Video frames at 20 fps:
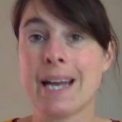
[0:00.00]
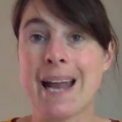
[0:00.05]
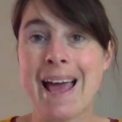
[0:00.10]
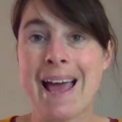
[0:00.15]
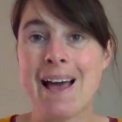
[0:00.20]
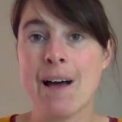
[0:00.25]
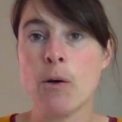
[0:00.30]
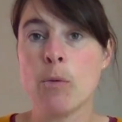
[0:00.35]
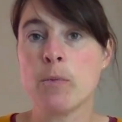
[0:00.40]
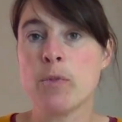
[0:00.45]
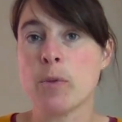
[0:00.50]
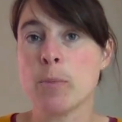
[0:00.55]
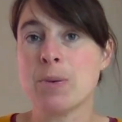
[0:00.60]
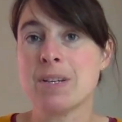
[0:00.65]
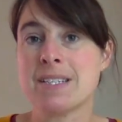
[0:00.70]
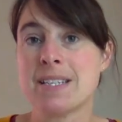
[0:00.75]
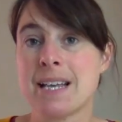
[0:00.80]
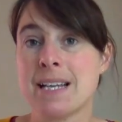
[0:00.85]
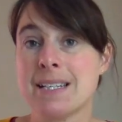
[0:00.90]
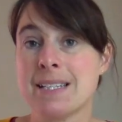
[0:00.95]
help the
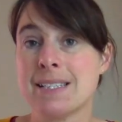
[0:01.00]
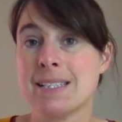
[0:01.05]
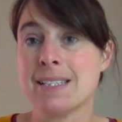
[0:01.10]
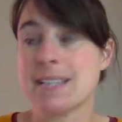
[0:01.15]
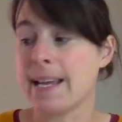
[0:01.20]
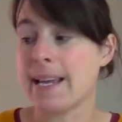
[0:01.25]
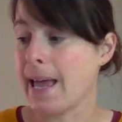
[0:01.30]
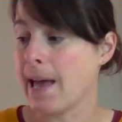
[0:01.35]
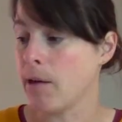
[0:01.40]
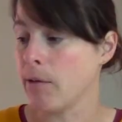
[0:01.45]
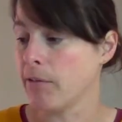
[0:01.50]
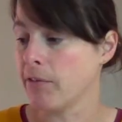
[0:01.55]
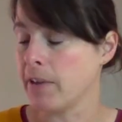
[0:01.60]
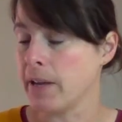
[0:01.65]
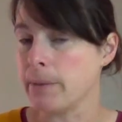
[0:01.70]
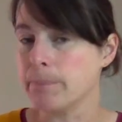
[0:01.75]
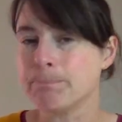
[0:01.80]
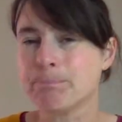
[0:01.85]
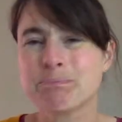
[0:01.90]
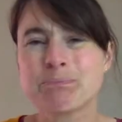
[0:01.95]
placenta stay
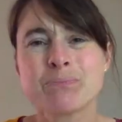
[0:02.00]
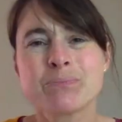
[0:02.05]
healthy.